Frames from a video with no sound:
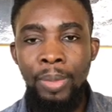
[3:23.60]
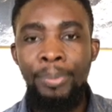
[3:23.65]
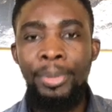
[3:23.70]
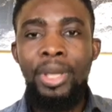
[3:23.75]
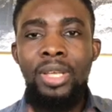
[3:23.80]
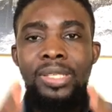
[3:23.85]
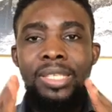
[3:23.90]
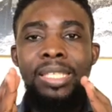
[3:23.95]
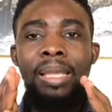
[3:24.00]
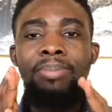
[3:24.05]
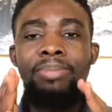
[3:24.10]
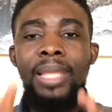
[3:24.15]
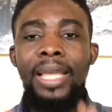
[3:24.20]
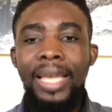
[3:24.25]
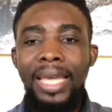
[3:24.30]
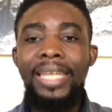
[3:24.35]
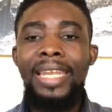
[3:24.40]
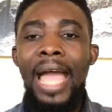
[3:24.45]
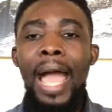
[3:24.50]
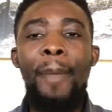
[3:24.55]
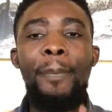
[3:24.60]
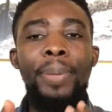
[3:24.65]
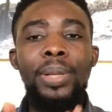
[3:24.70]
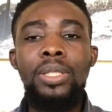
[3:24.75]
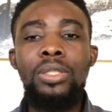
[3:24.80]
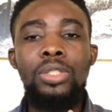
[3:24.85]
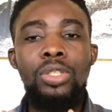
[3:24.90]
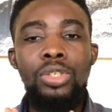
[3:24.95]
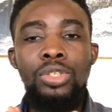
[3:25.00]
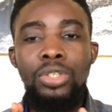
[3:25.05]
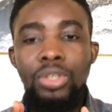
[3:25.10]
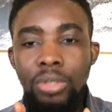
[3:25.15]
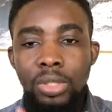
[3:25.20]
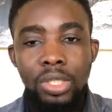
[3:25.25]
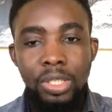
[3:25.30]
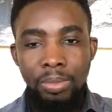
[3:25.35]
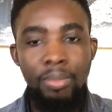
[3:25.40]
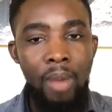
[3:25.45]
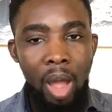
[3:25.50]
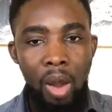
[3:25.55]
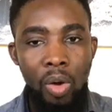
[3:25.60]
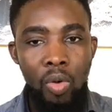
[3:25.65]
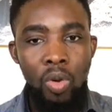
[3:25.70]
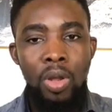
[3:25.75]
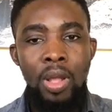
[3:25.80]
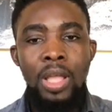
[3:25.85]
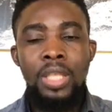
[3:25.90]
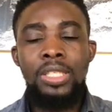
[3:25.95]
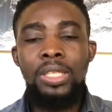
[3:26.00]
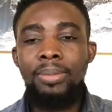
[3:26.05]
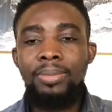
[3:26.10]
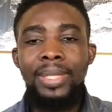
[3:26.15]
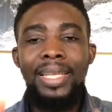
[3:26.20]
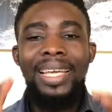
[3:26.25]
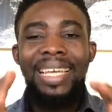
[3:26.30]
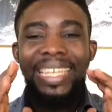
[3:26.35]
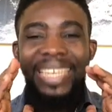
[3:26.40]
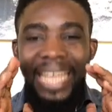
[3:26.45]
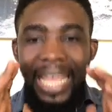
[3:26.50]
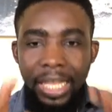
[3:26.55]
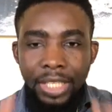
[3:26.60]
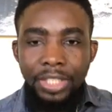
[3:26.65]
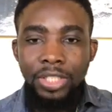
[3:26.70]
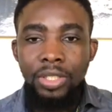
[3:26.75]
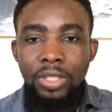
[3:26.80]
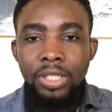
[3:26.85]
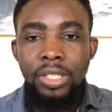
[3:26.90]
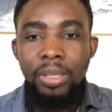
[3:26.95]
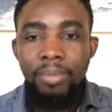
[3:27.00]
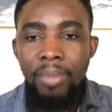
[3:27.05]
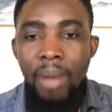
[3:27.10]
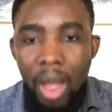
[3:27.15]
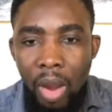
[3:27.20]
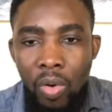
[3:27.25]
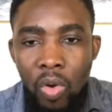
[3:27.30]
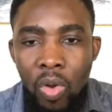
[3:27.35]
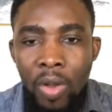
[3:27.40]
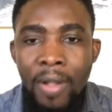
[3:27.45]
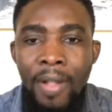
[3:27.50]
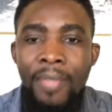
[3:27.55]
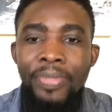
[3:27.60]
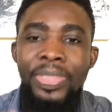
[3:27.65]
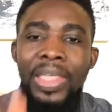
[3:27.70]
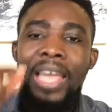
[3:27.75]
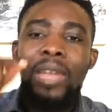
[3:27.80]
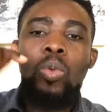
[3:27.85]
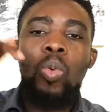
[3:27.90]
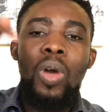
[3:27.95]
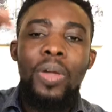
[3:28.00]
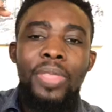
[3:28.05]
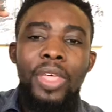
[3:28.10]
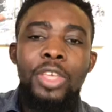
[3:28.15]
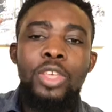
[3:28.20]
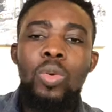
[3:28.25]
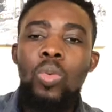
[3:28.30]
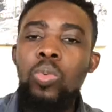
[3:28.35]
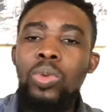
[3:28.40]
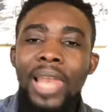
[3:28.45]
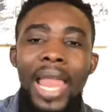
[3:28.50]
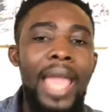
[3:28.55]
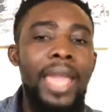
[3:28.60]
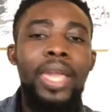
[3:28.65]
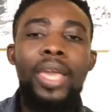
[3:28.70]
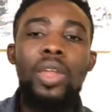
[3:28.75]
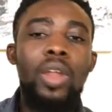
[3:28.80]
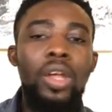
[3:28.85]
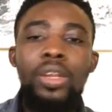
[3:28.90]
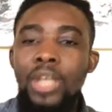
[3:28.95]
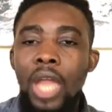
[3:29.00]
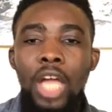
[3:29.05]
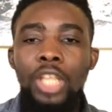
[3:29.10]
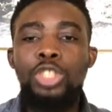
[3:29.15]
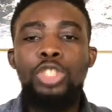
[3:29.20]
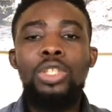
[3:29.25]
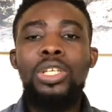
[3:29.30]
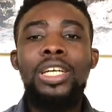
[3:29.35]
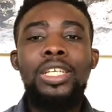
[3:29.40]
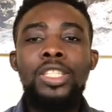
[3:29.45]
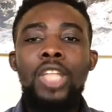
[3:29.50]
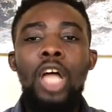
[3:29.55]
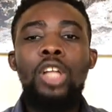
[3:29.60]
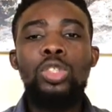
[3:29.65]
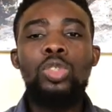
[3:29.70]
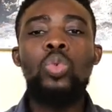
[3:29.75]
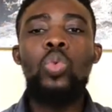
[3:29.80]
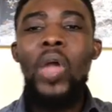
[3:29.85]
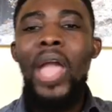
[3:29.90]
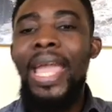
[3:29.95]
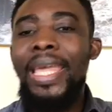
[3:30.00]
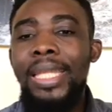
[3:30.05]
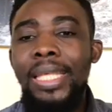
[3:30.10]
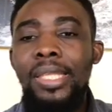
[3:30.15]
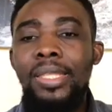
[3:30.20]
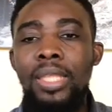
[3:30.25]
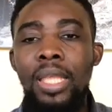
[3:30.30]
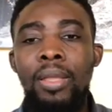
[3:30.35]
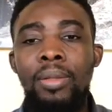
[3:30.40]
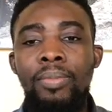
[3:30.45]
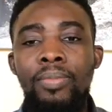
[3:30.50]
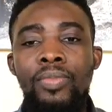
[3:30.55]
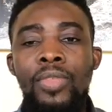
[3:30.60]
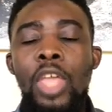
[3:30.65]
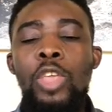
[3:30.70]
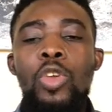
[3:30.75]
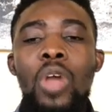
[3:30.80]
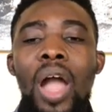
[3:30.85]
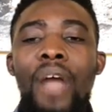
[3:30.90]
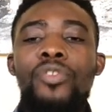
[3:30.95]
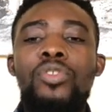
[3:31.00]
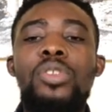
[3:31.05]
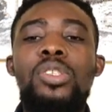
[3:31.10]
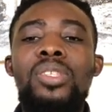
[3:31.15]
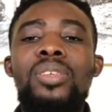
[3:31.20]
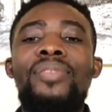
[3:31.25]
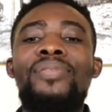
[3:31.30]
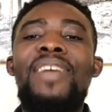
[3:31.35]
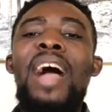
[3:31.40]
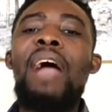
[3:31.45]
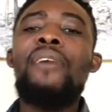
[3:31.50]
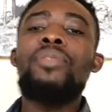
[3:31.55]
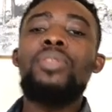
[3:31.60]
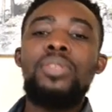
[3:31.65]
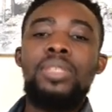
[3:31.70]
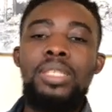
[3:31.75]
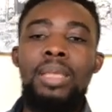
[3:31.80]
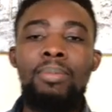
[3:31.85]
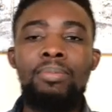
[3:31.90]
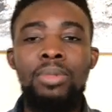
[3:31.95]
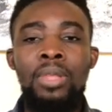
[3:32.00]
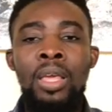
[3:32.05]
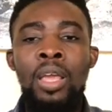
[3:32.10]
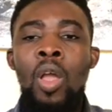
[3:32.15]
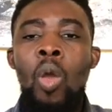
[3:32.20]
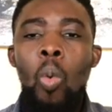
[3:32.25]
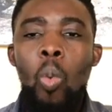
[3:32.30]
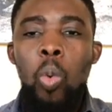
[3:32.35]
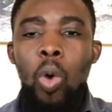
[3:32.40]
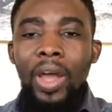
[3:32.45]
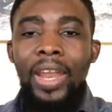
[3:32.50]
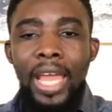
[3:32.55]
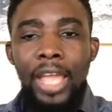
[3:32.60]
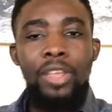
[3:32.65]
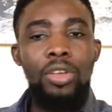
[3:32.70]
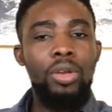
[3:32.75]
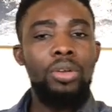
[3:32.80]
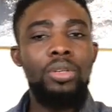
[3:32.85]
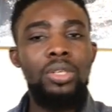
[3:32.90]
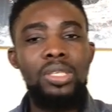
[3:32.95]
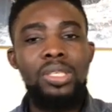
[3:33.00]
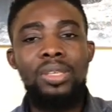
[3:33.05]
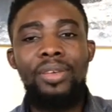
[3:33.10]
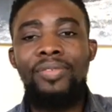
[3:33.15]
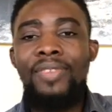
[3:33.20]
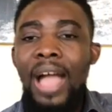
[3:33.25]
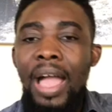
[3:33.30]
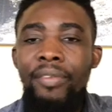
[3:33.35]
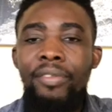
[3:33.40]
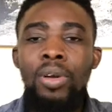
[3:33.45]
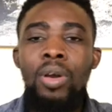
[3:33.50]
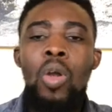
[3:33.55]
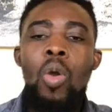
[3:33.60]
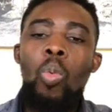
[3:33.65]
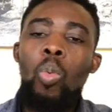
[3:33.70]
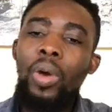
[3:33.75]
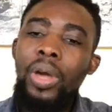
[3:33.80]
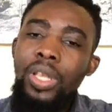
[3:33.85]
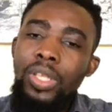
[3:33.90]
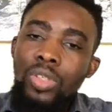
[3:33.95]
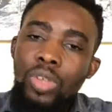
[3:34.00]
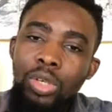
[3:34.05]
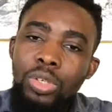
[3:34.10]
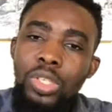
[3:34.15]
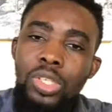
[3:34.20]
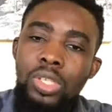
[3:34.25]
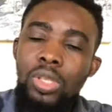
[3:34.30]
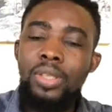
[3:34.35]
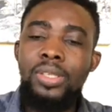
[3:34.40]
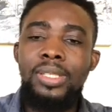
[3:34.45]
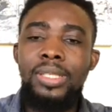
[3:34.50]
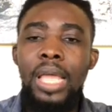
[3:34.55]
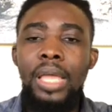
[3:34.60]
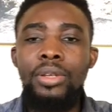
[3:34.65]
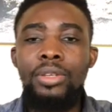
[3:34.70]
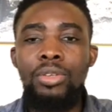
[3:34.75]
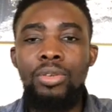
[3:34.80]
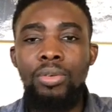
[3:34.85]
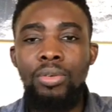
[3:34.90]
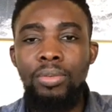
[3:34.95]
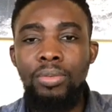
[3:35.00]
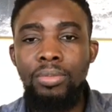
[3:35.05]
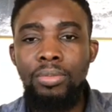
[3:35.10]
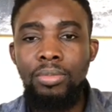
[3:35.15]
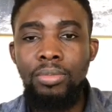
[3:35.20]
Because something can happen to you tomorrow. Something can hit you tomorrow that whether you like it or not, you cannot do anything. And you have to survive on something. What are you going to survive on? What is going to sustain you?